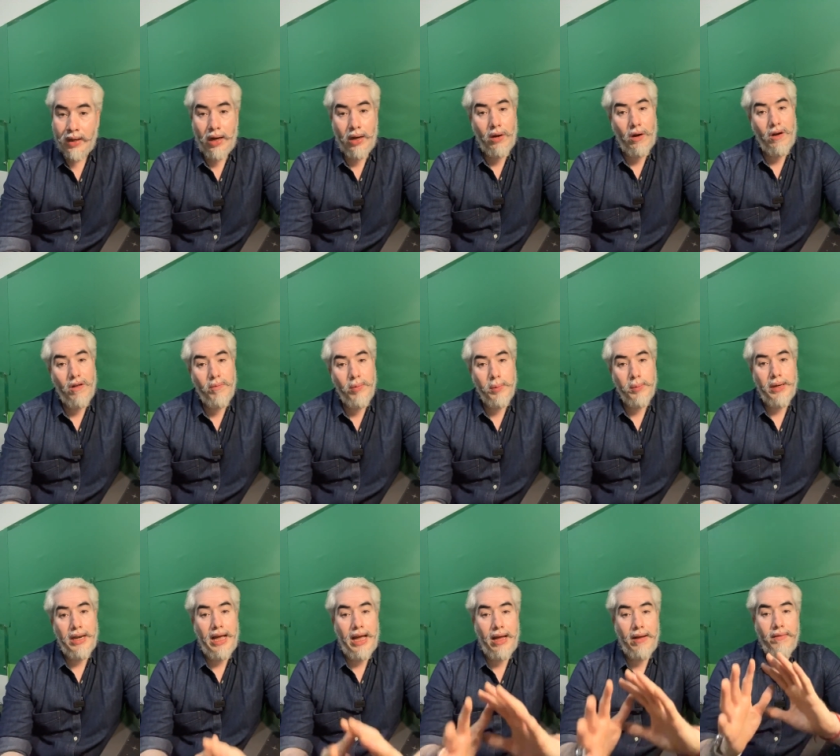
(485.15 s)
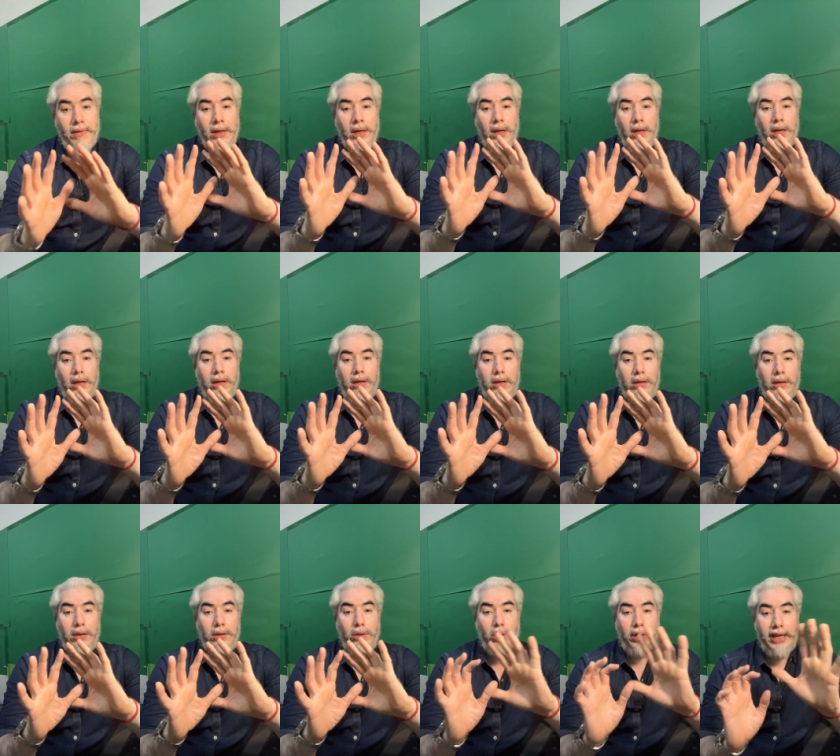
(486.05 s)
A lot of people have
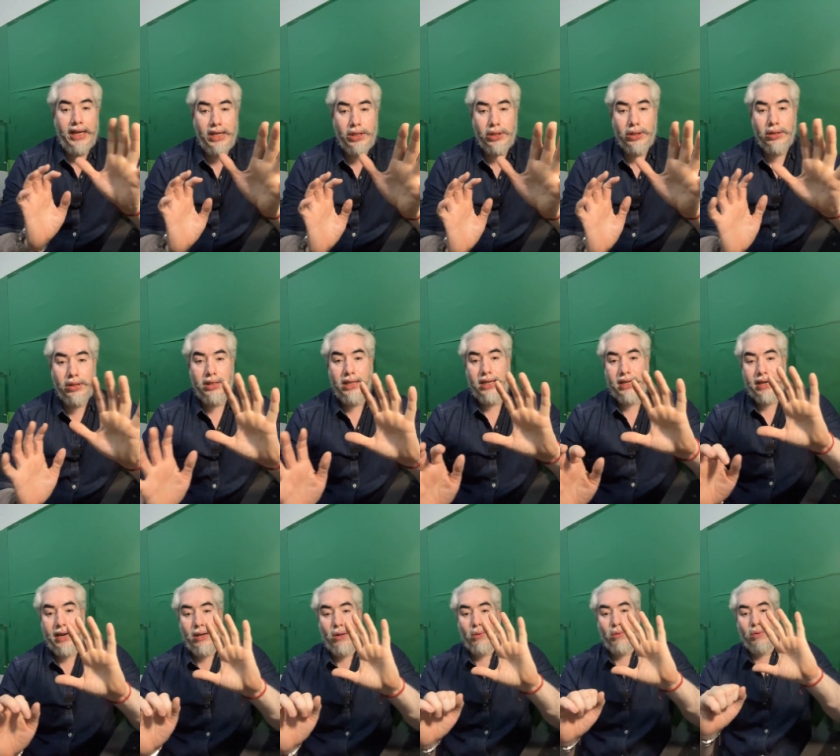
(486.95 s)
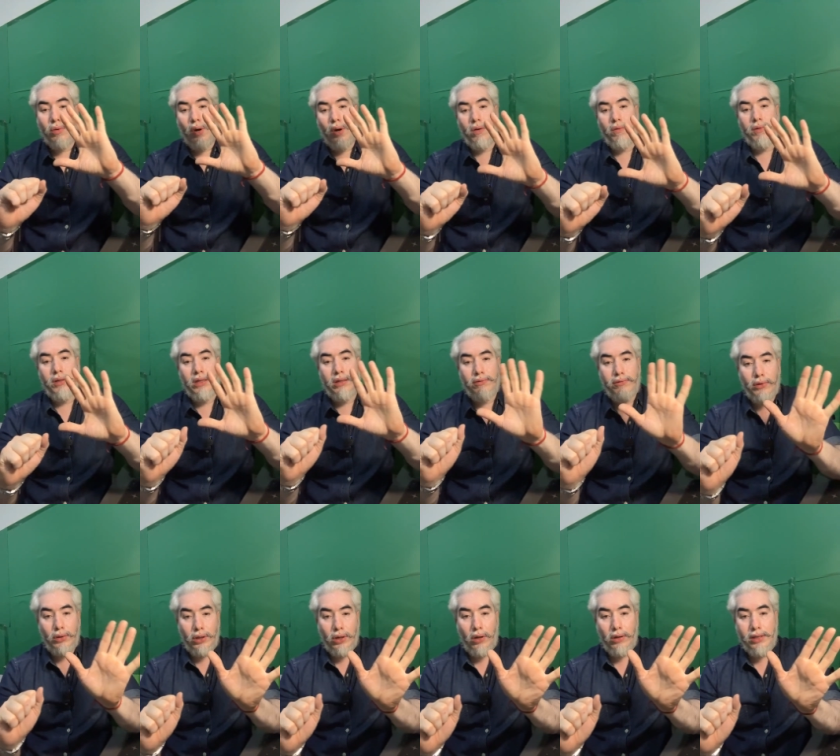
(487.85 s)
uh, rotations, they try to walk with the
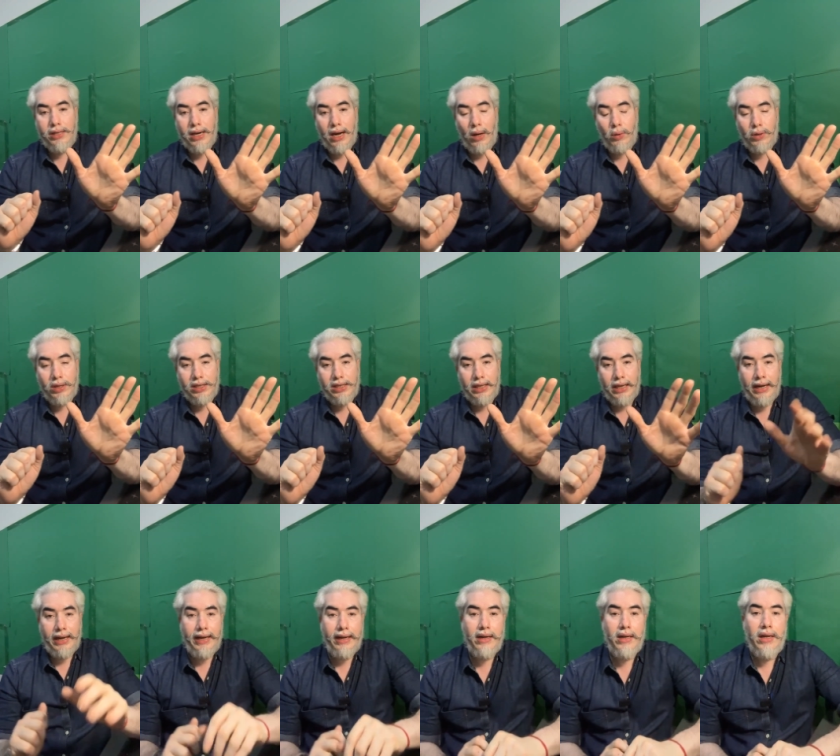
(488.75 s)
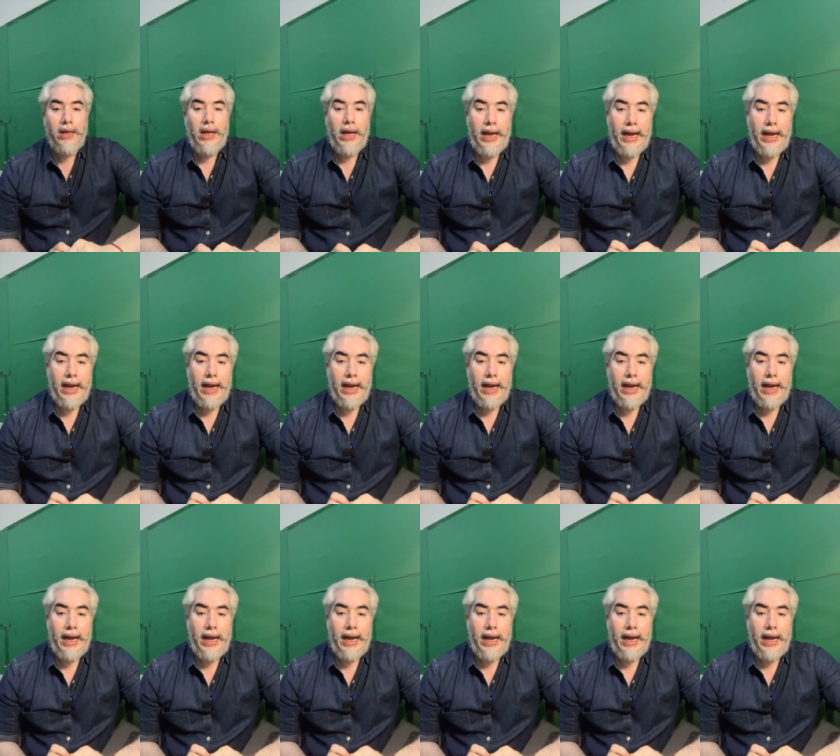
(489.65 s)
foot on the outer side,